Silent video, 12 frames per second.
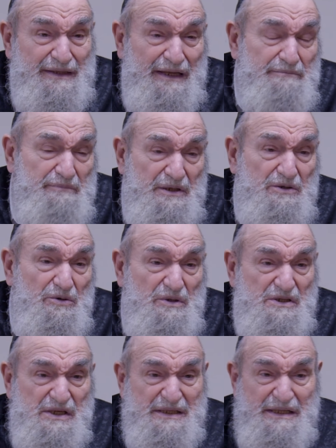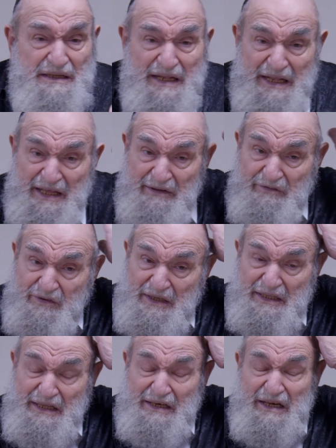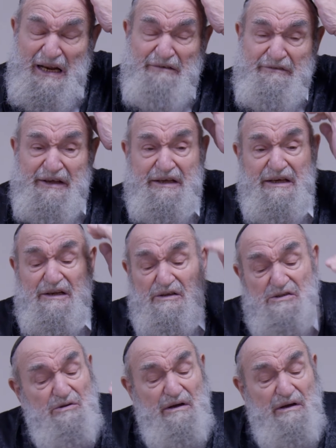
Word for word: Not because you did evil, you did an Aveda. There's no